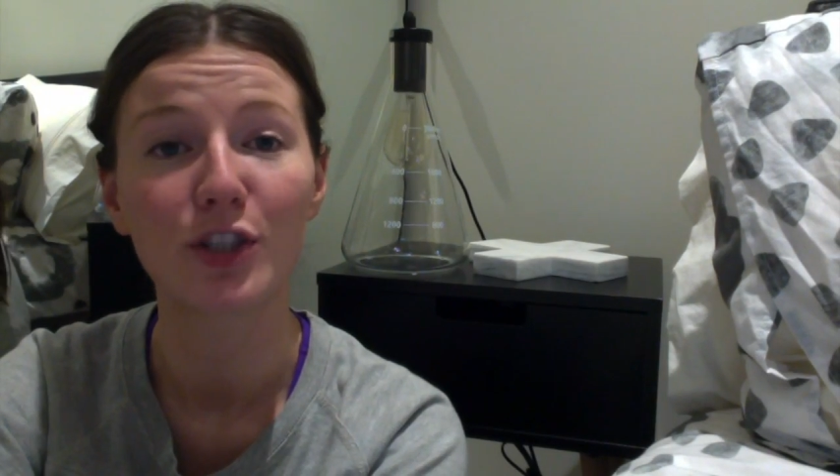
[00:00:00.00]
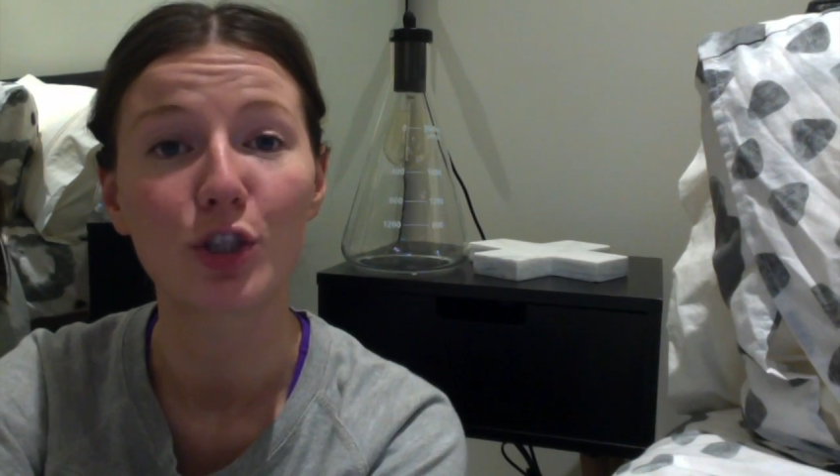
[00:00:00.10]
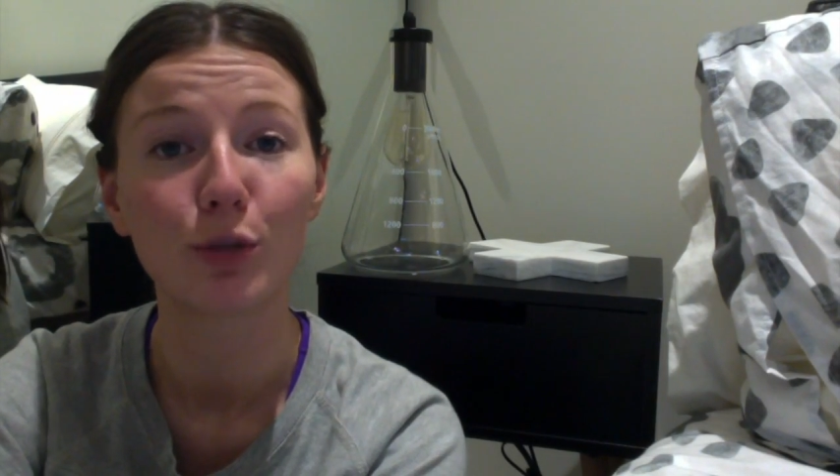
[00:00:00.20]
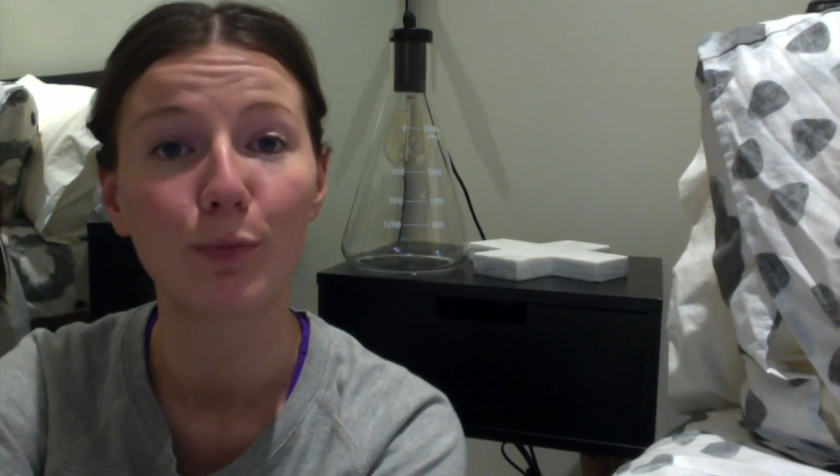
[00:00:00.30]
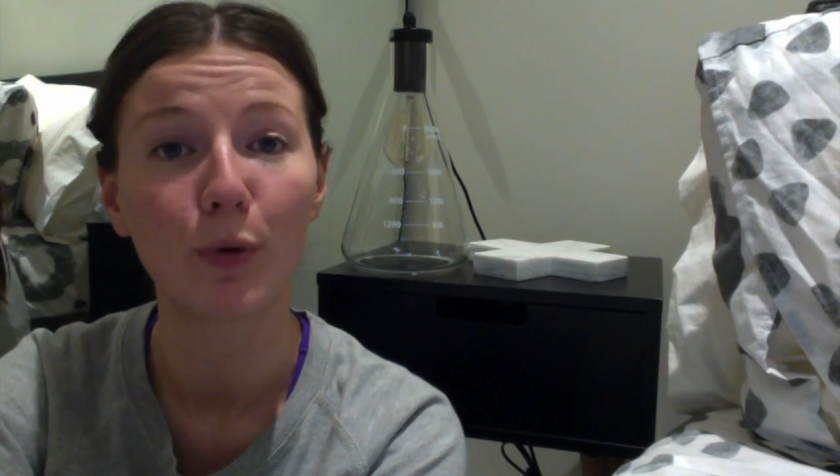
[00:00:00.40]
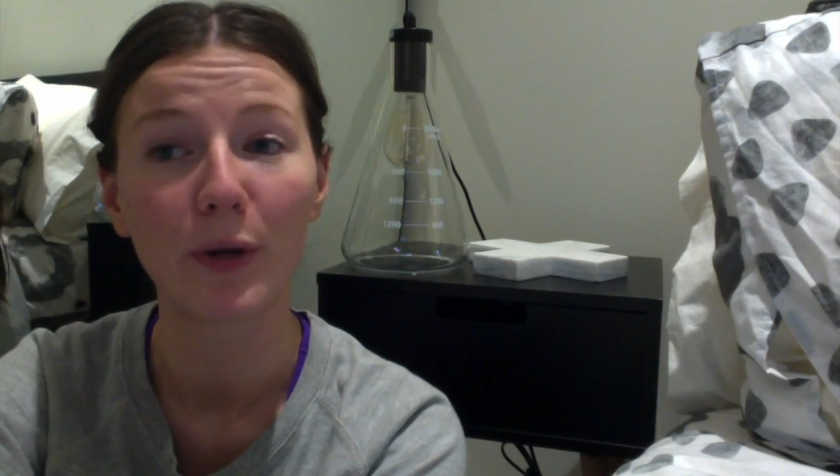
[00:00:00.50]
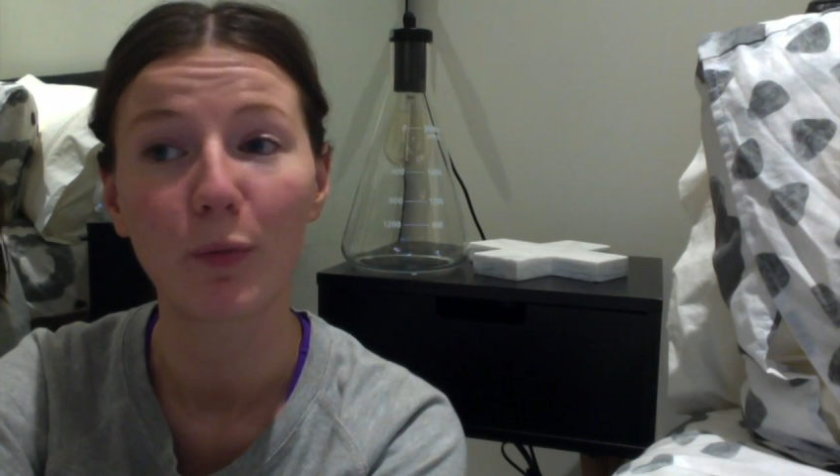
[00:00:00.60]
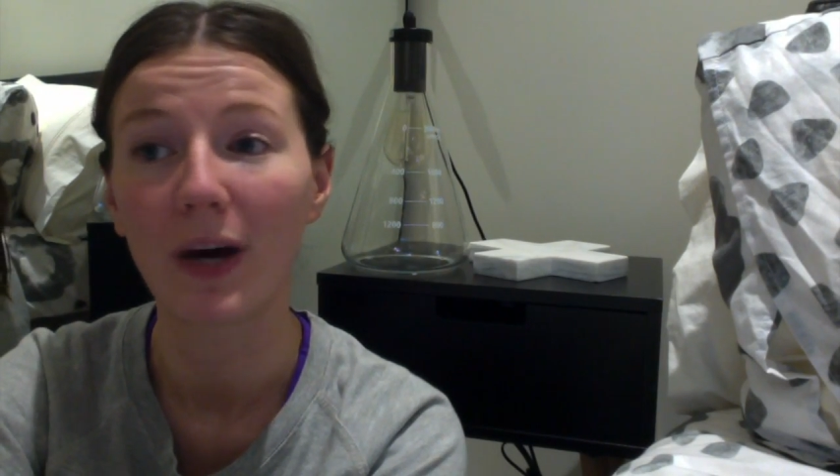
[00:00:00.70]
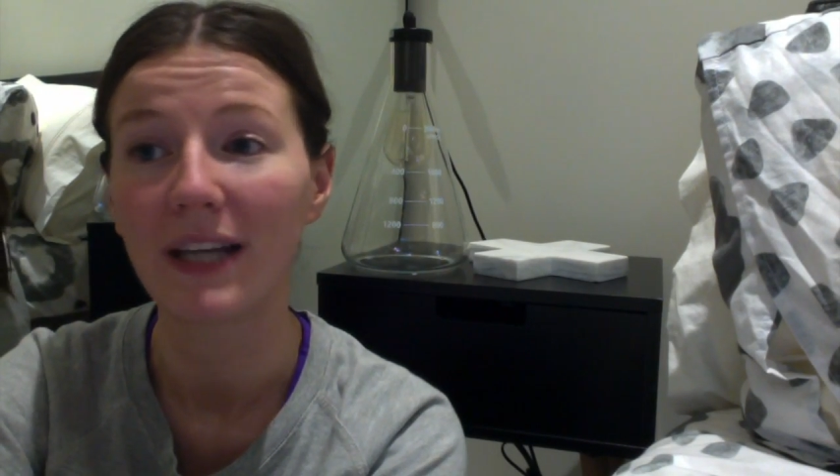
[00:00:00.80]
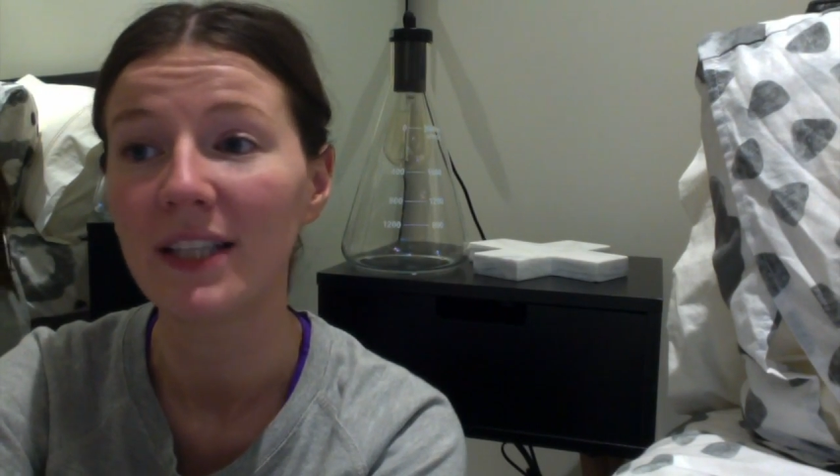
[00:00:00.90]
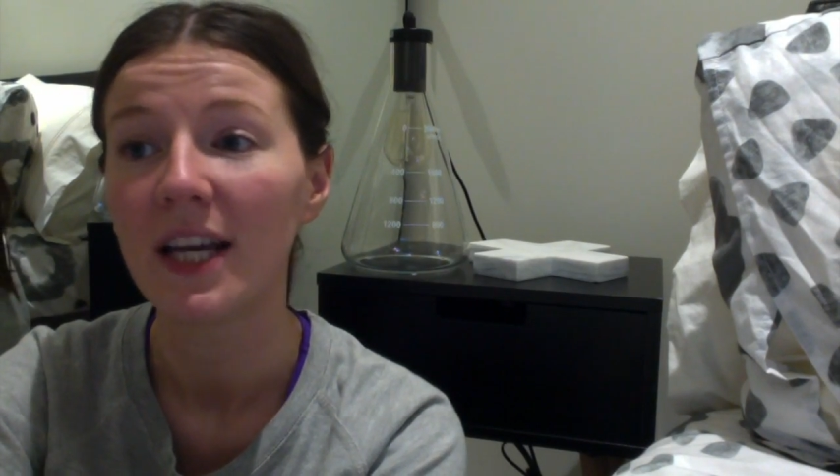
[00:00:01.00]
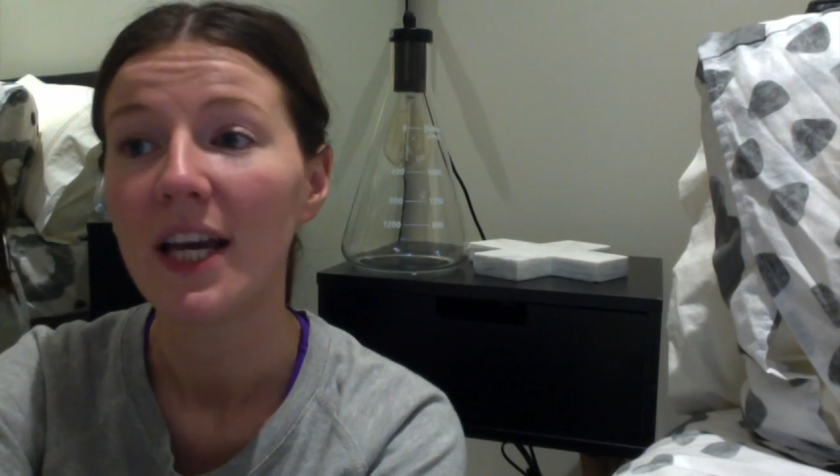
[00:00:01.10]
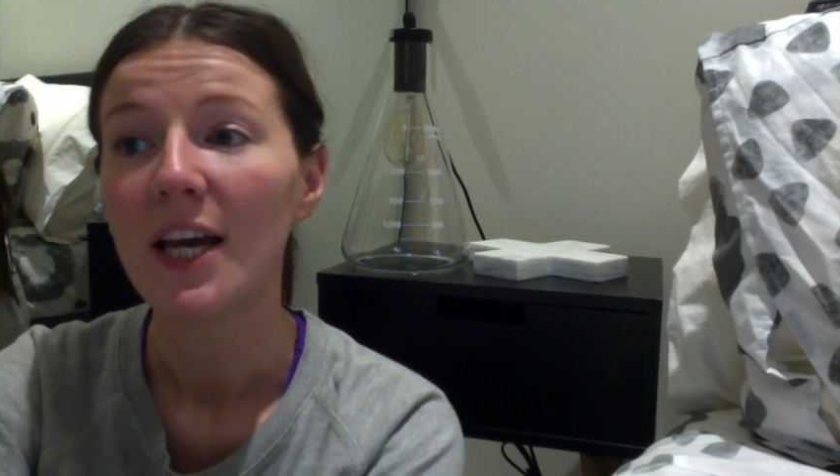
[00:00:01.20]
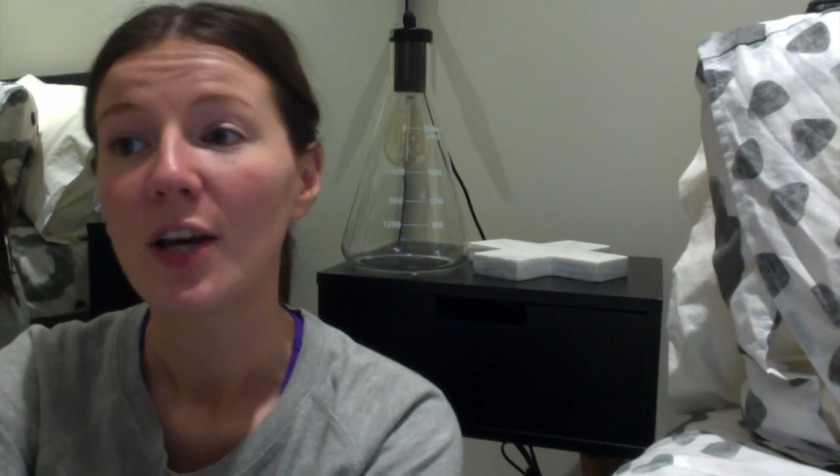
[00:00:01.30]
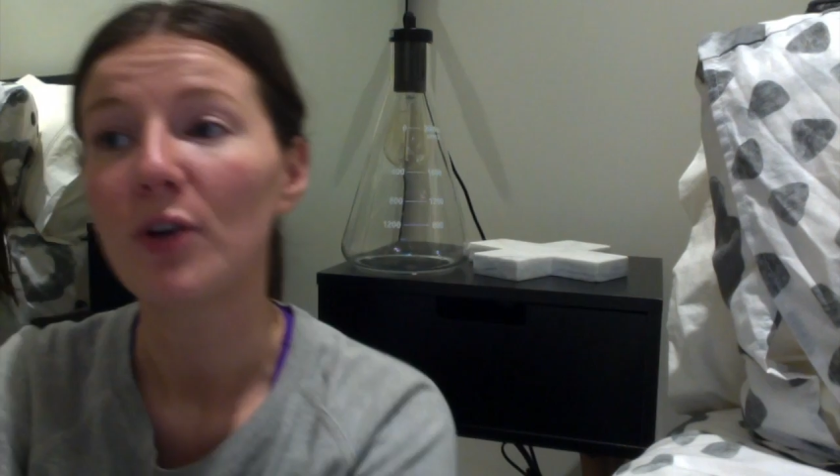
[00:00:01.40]
2.1,
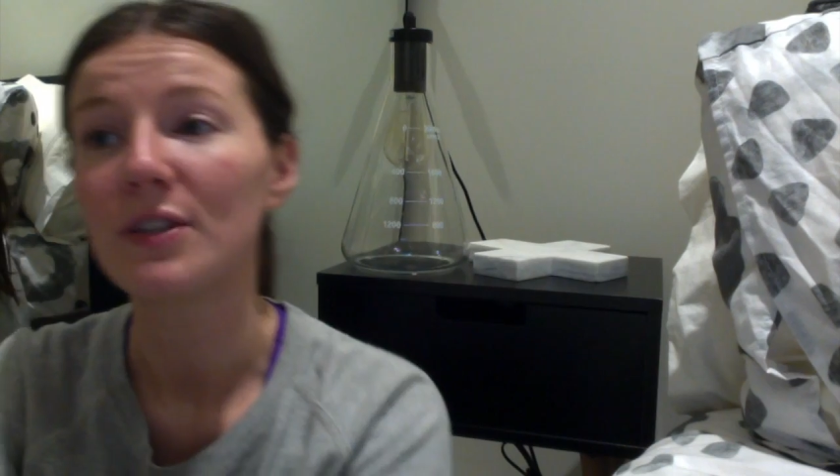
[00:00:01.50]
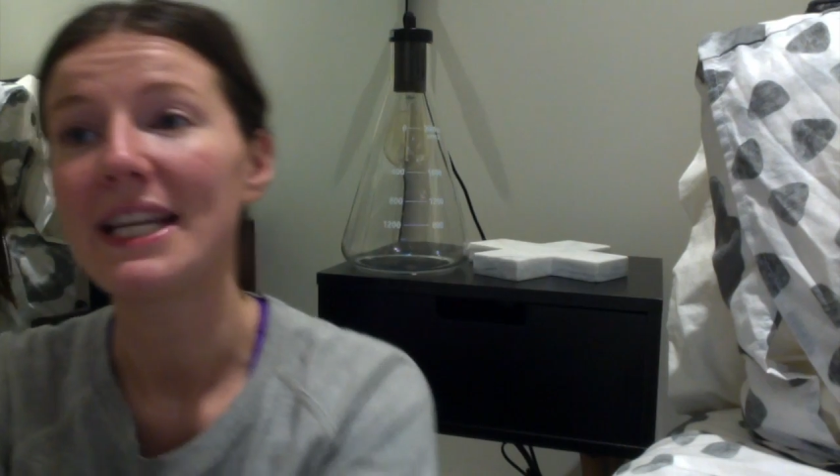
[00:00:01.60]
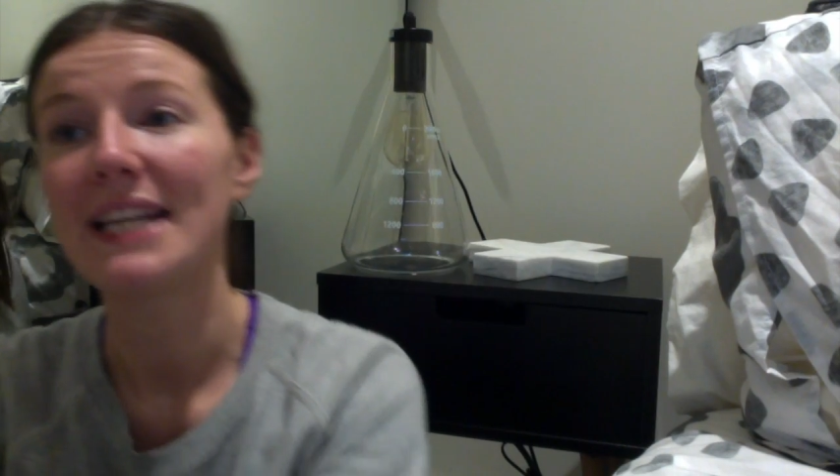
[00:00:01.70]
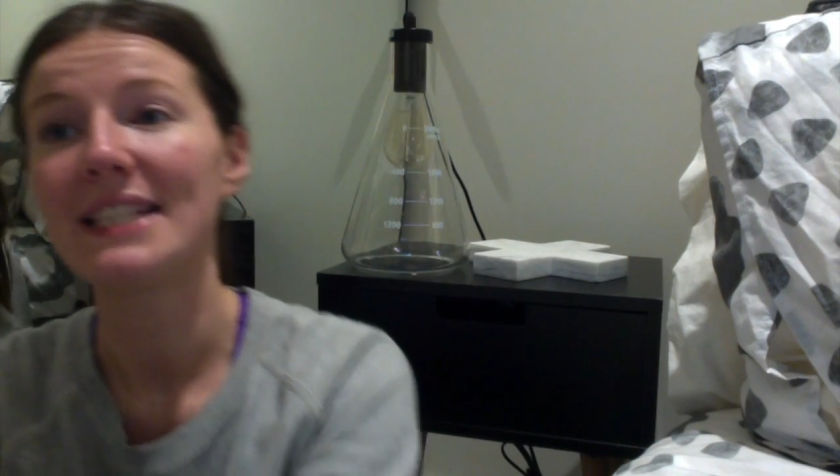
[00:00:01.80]
content